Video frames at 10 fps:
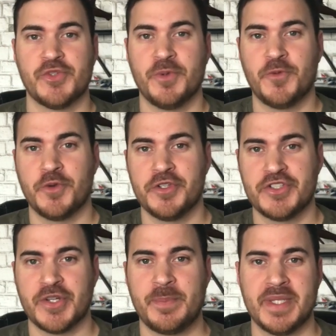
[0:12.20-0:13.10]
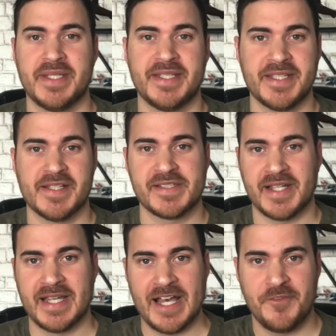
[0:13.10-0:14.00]
So before you jump in, yes,
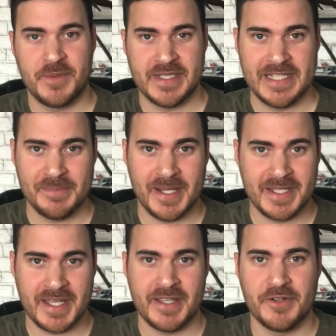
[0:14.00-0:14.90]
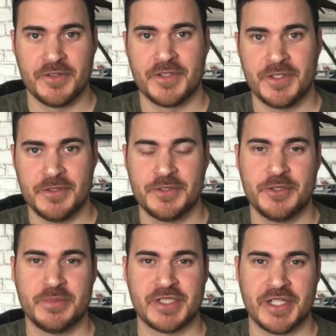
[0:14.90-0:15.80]
I have been MIA on the
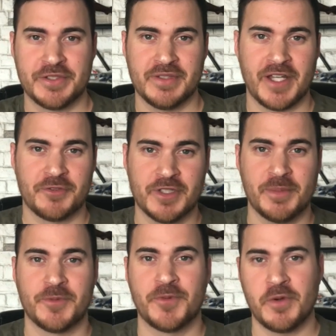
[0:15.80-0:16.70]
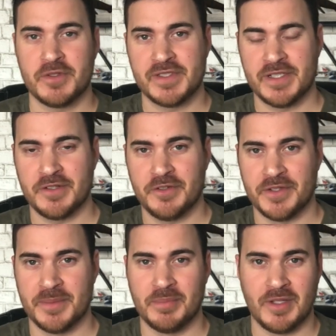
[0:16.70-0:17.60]
YouTube channel. I've really been focusing on
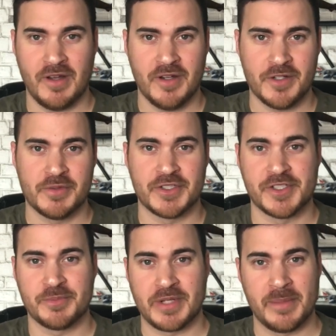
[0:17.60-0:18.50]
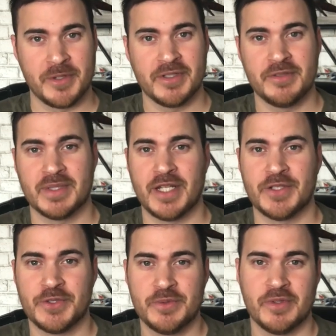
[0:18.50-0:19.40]
the blog, which is primarily what I
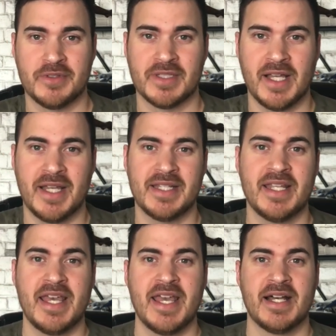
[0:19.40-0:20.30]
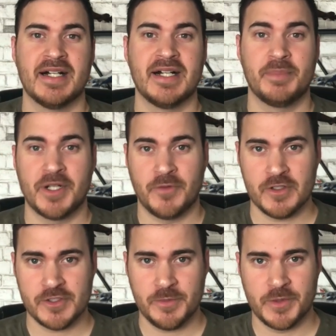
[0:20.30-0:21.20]
do online. But I've
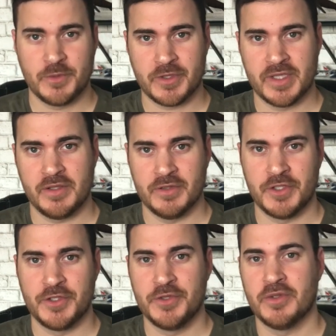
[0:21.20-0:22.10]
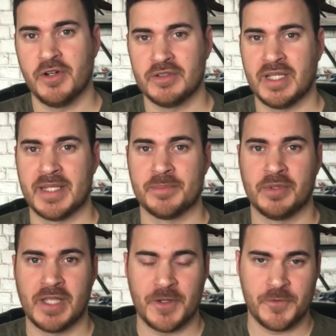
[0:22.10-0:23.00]
also been working on a new online
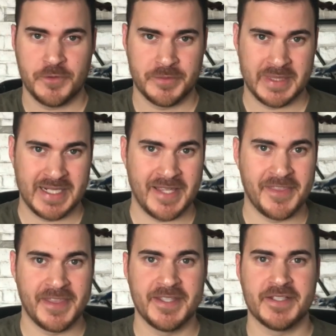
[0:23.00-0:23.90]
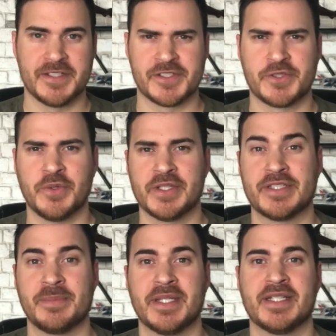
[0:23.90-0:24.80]
platform that I think is going
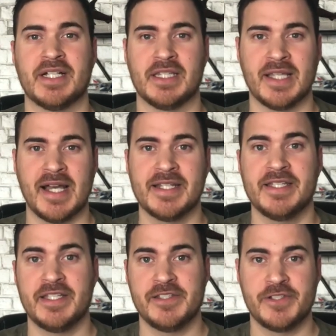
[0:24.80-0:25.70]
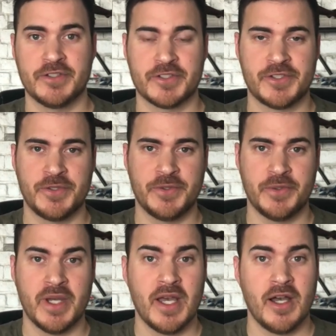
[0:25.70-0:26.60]
to make it a lot easier
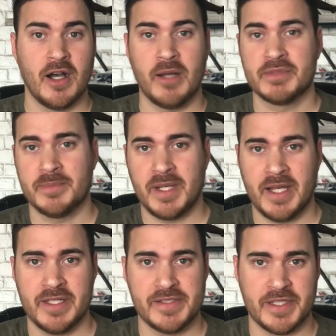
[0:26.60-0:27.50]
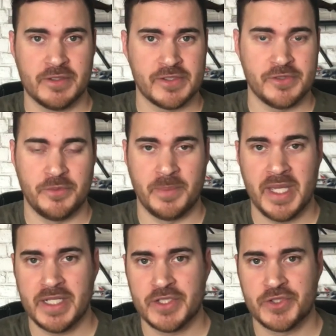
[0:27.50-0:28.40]
to optimize and also
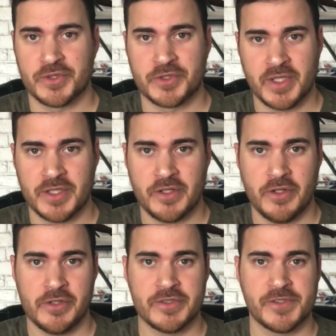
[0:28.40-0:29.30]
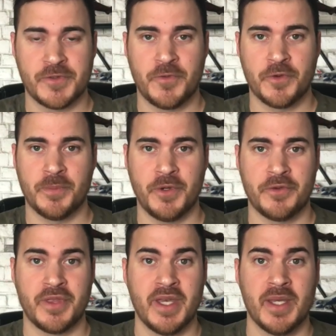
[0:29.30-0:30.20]
manage your credit cards for
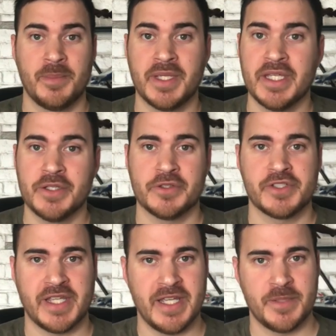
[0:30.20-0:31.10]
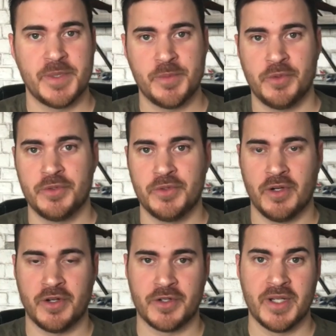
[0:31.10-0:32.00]
both beginners and people who
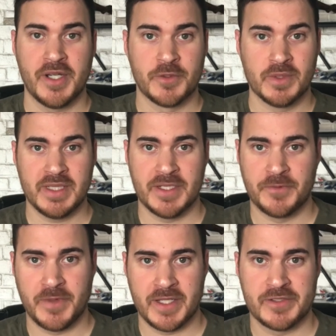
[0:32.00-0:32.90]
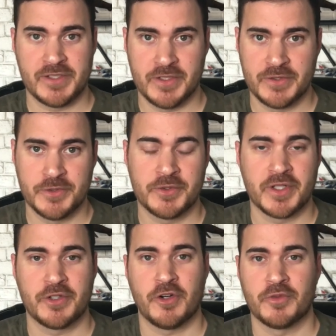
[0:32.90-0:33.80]
are really advanced into
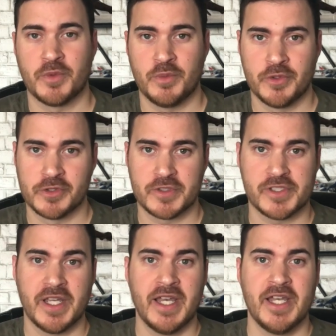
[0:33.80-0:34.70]
credit card rewards.